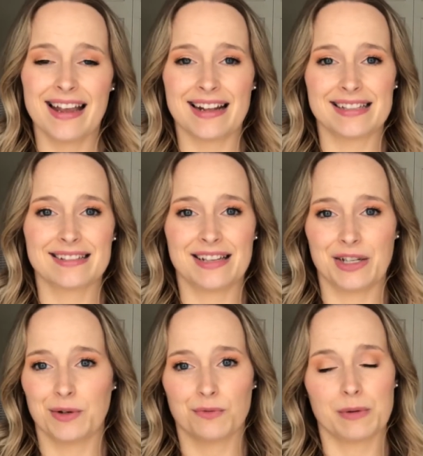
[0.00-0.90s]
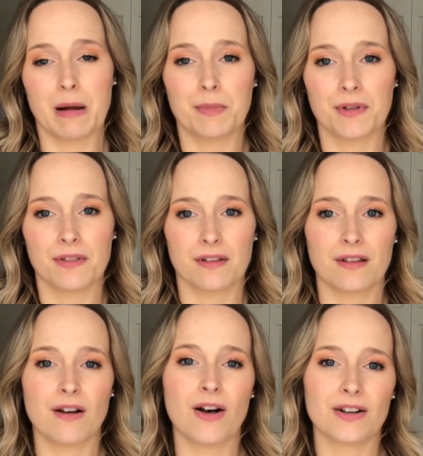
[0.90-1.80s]
and remember
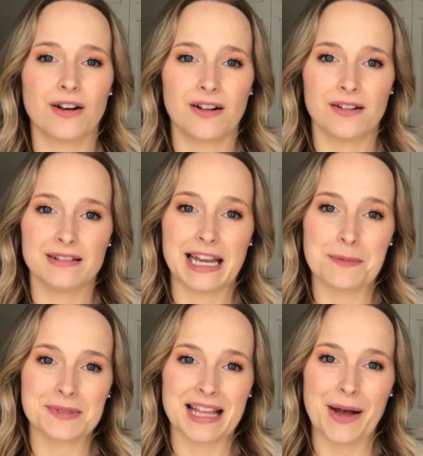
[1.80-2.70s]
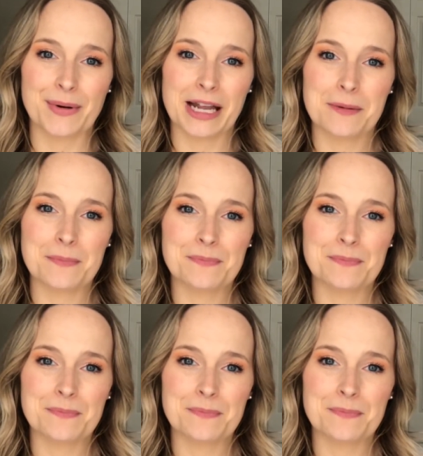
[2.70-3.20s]
the alcohol names that way.